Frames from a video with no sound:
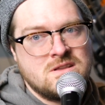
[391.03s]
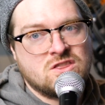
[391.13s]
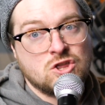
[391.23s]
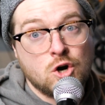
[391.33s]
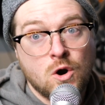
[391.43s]

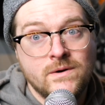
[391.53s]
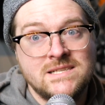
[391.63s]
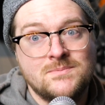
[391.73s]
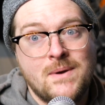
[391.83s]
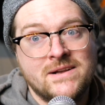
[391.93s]
thorough
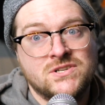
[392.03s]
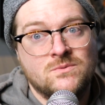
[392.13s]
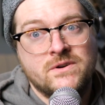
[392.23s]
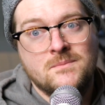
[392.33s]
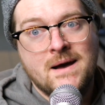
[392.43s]
inspection
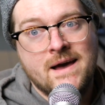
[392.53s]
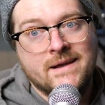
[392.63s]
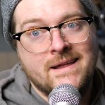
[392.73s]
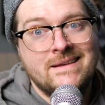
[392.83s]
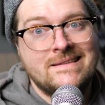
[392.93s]
when you're
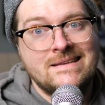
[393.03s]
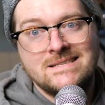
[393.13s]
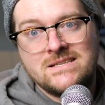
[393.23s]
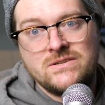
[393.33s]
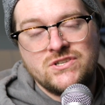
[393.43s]
buying any of
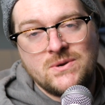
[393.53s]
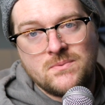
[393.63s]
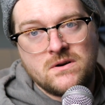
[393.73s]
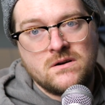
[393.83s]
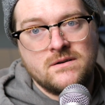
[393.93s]
these
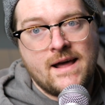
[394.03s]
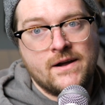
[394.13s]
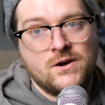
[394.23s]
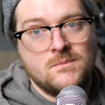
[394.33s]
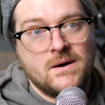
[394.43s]
cheaper
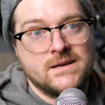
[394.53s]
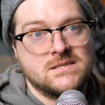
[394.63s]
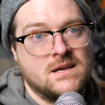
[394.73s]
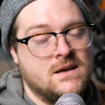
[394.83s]
Nakto bikes.